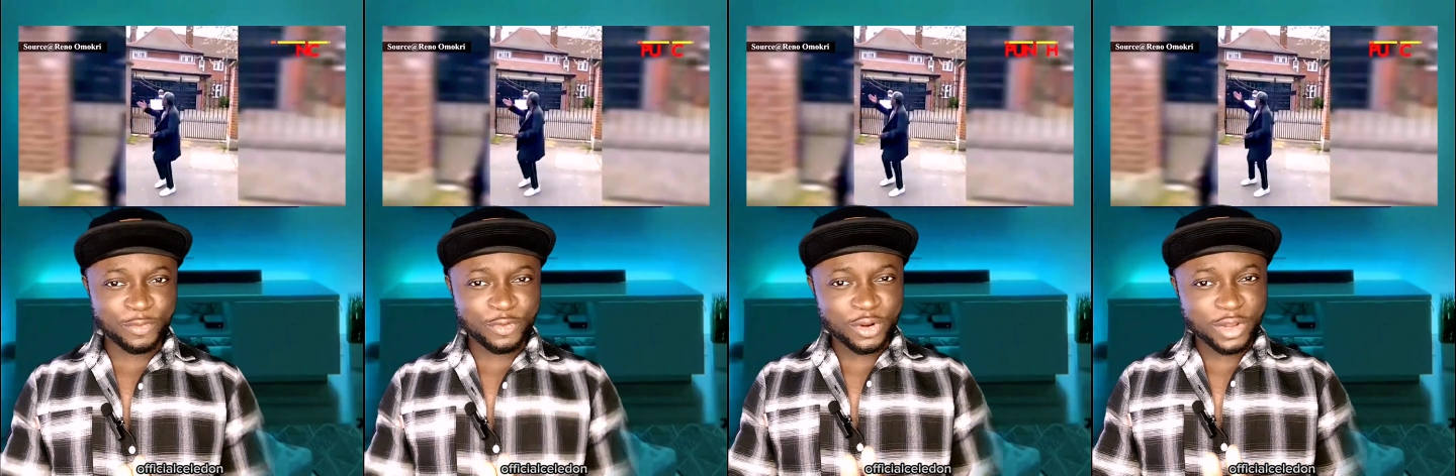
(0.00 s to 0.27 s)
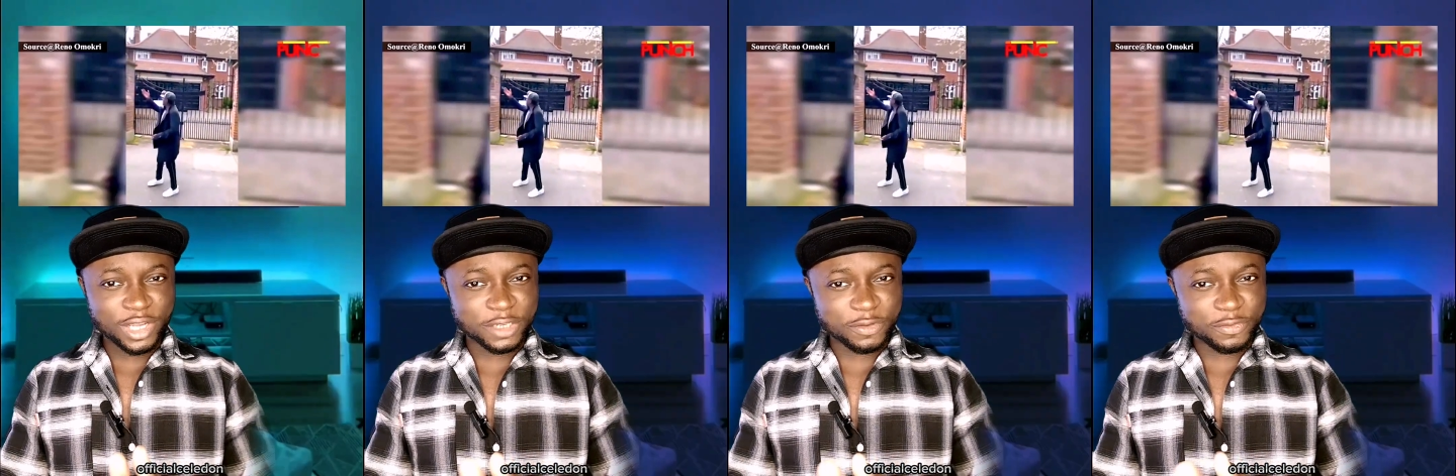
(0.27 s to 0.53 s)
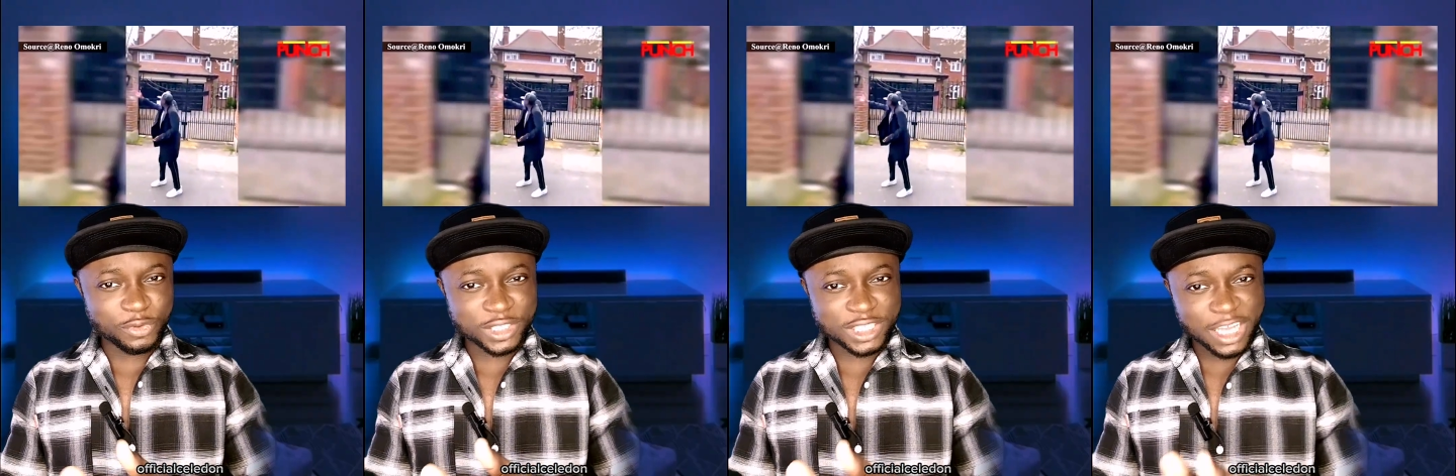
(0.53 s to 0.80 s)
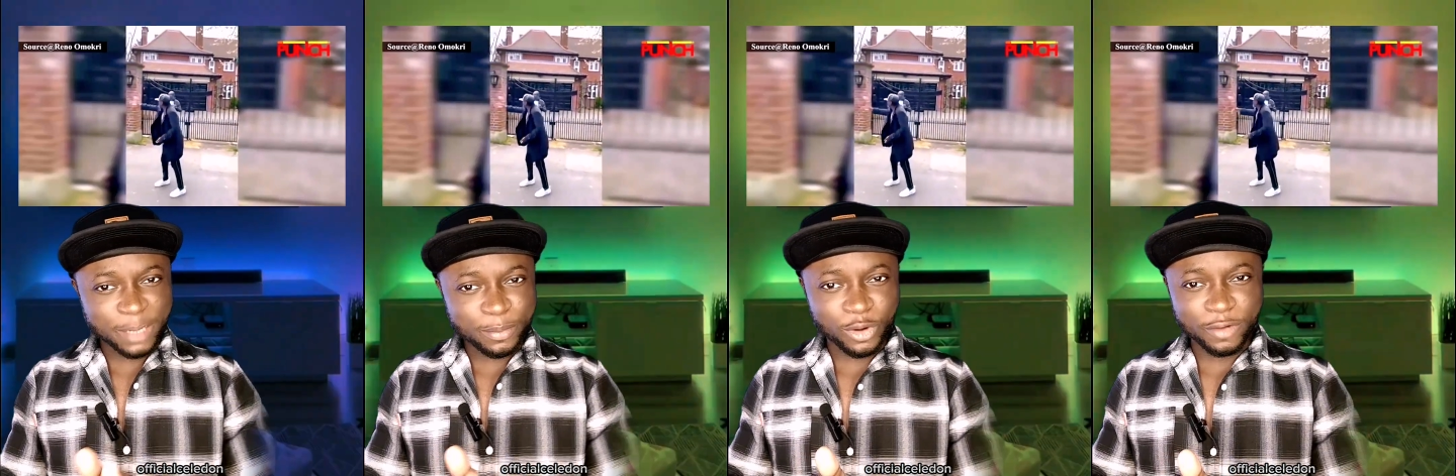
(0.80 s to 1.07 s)
following the
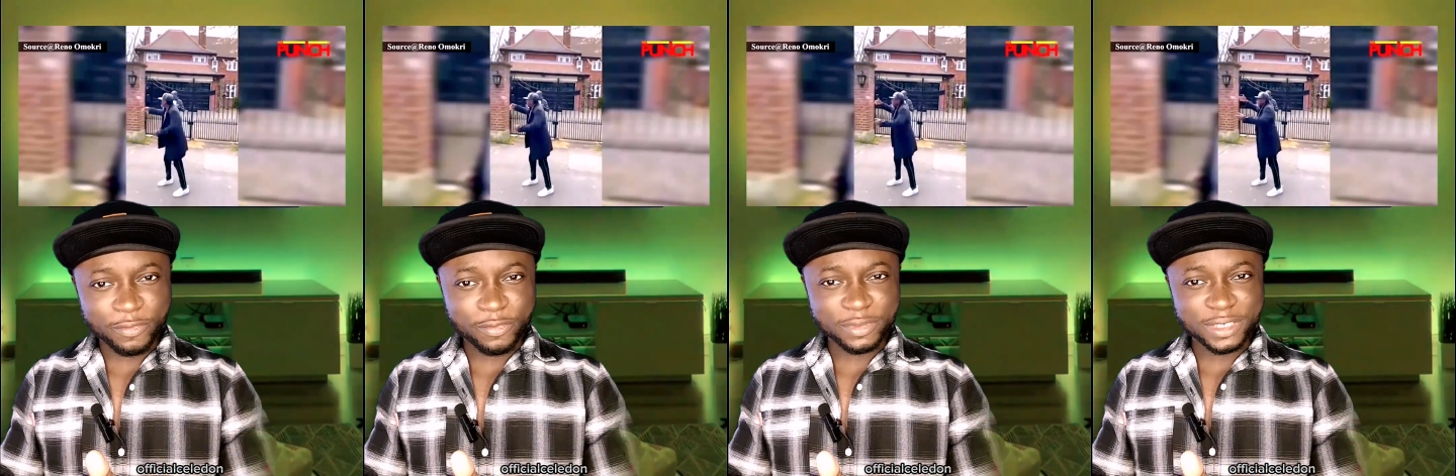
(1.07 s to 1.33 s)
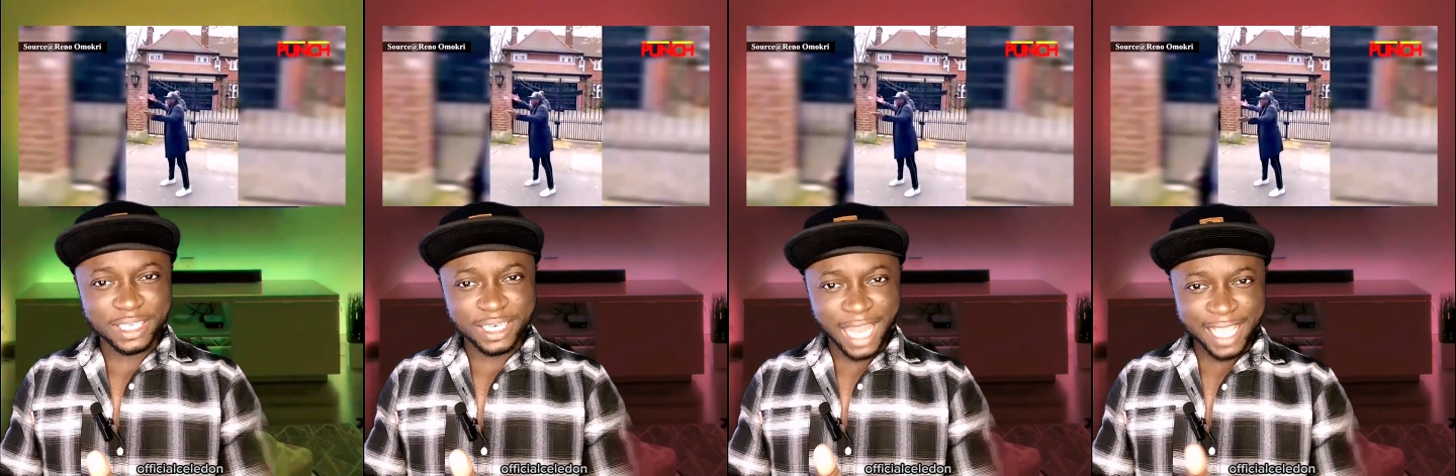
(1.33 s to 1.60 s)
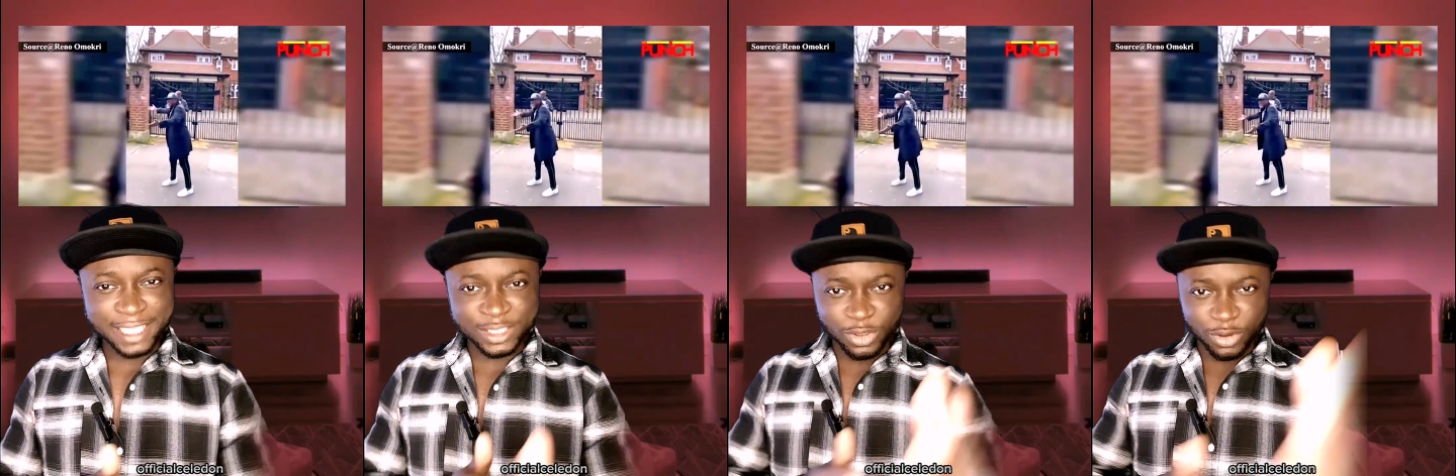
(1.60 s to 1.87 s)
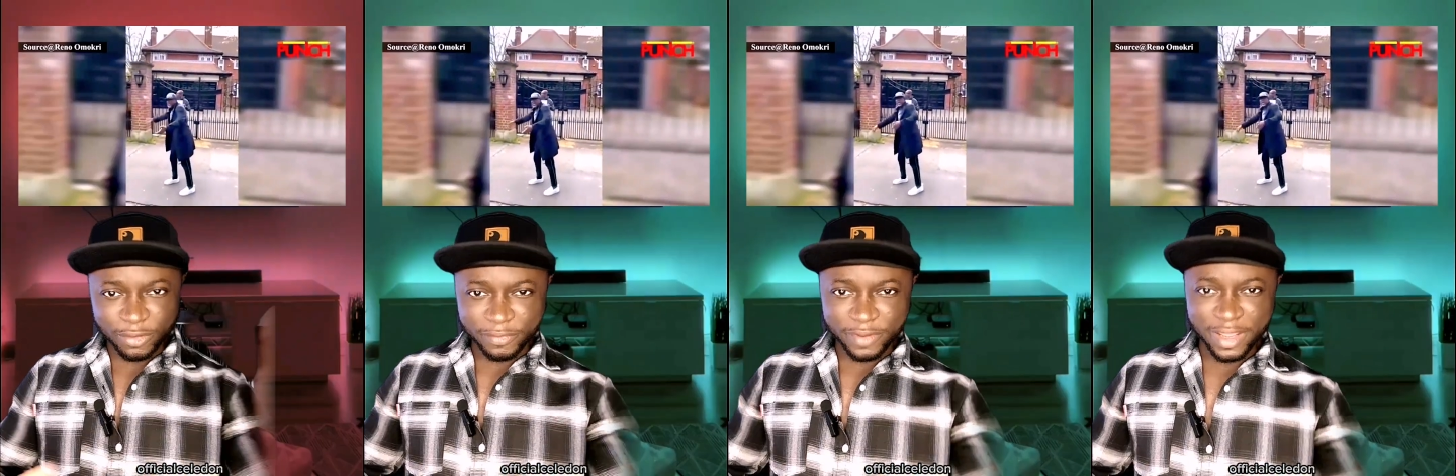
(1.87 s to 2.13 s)
footsteps of the likes of